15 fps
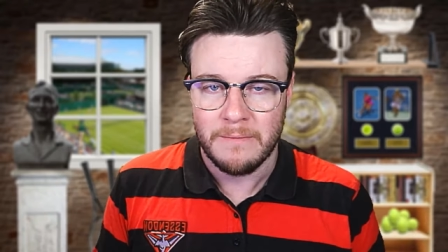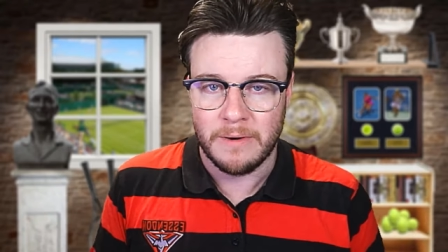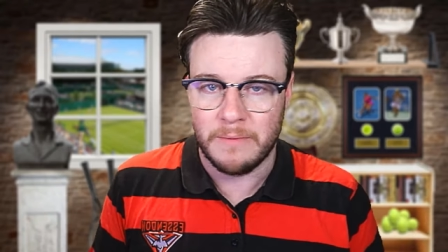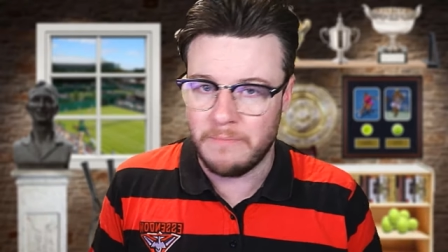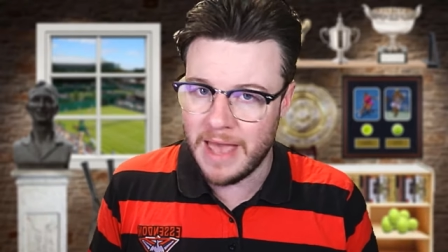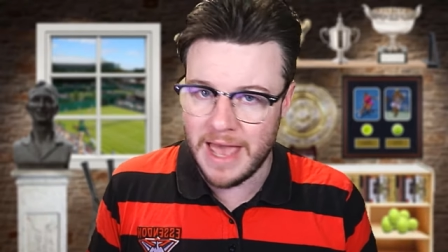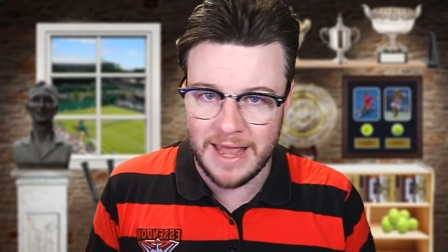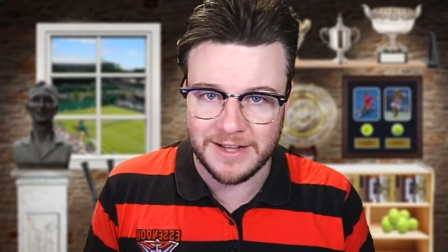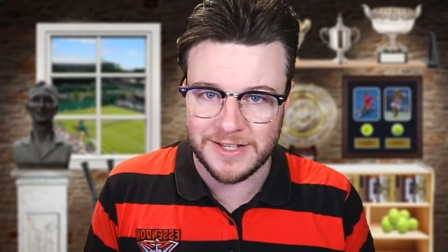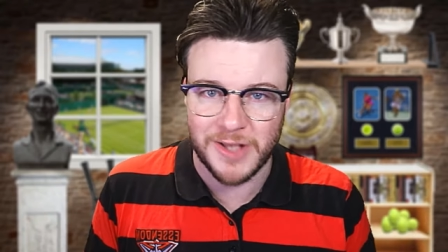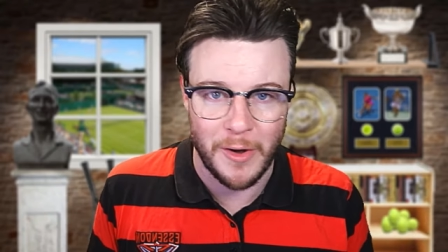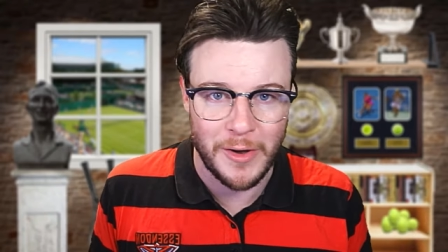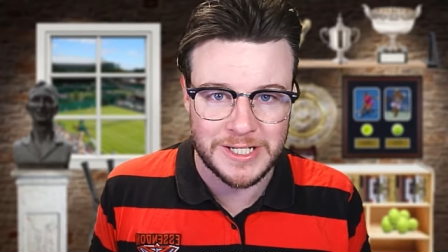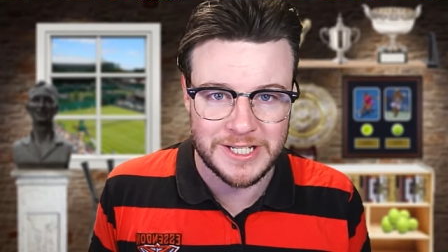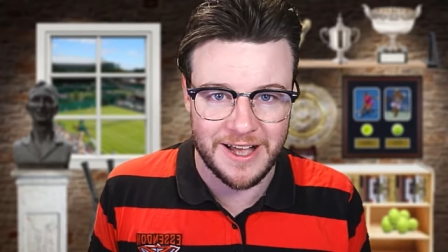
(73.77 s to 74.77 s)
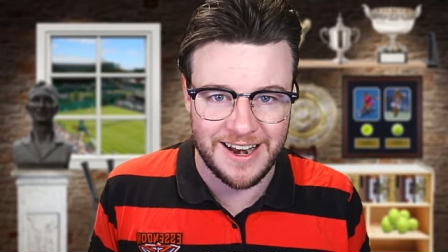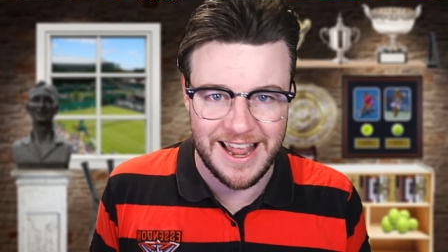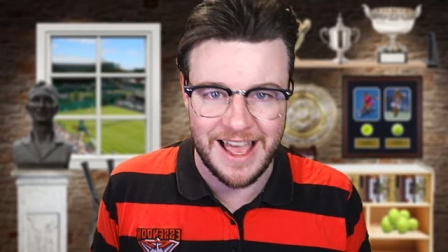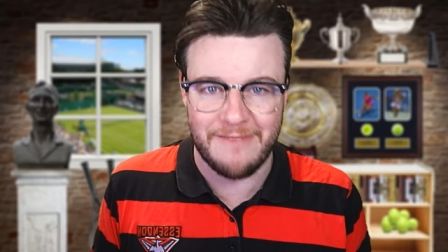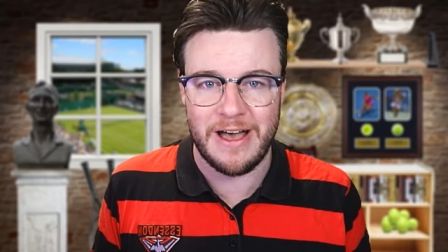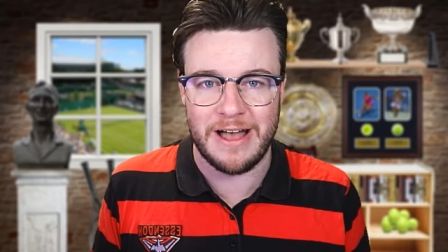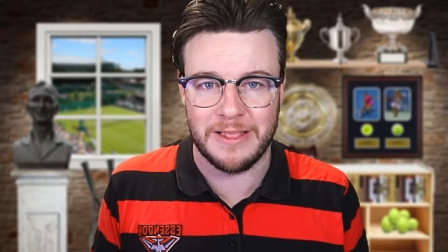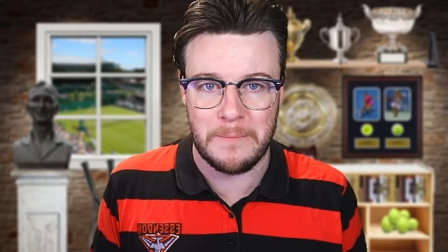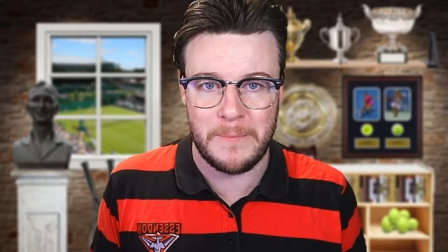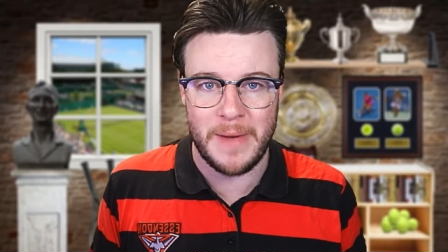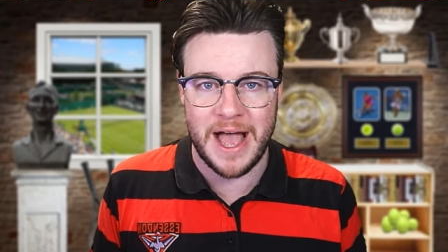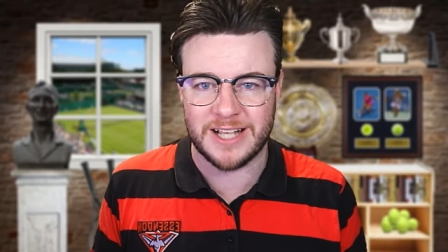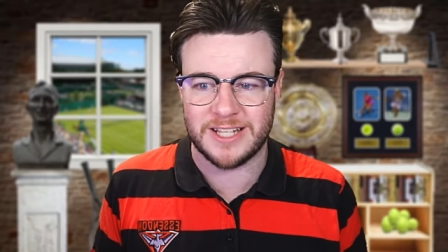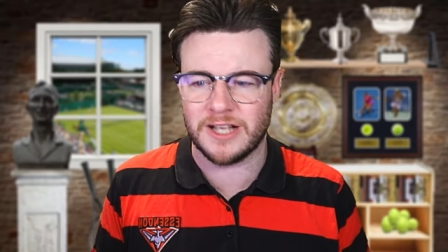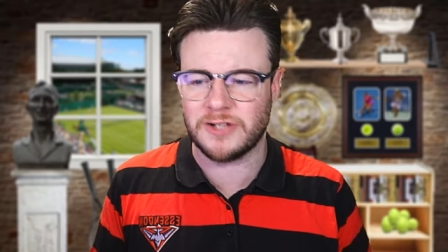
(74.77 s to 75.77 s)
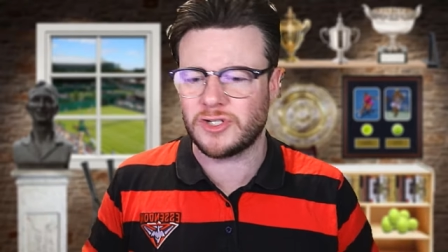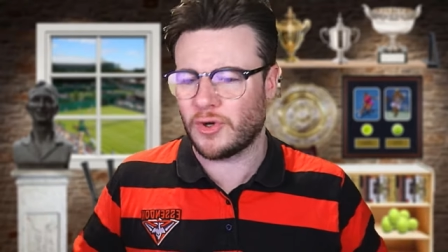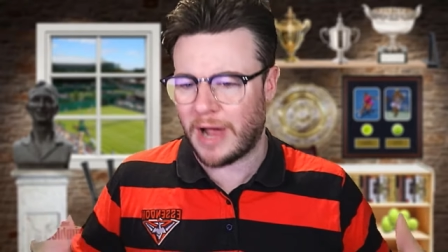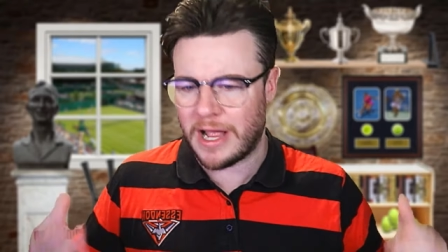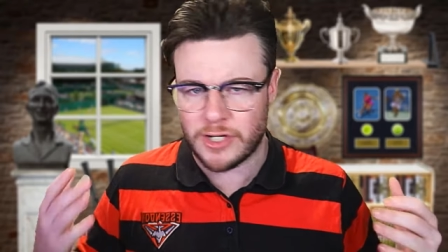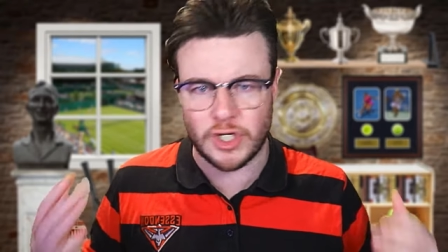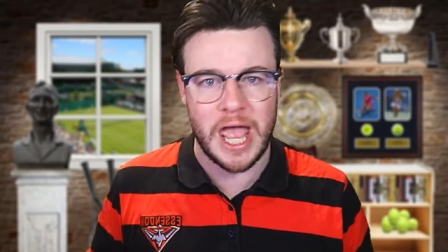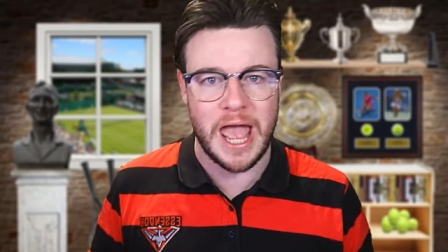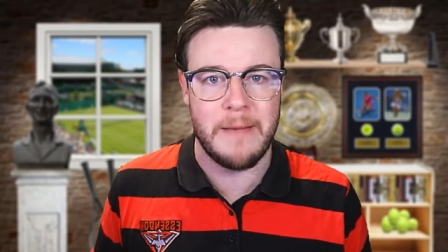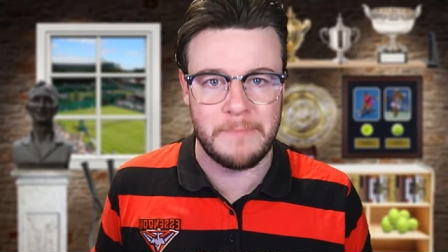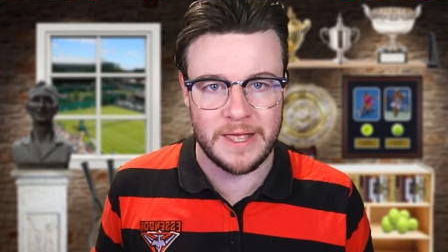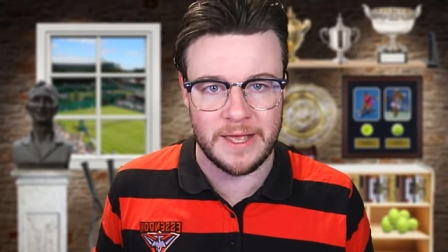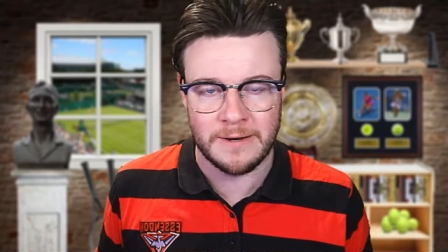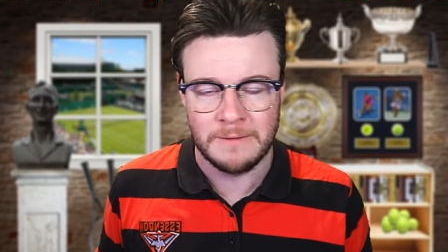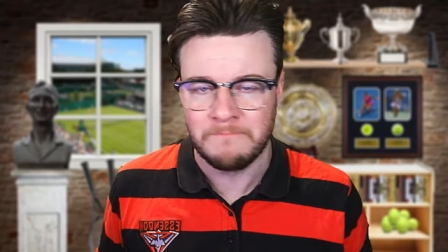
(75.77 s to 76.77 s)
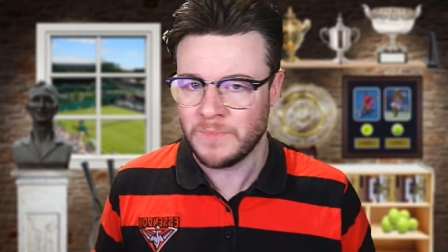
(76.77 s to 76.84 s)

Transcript: But man, it's so exciting to have Halep back. Such a great champion,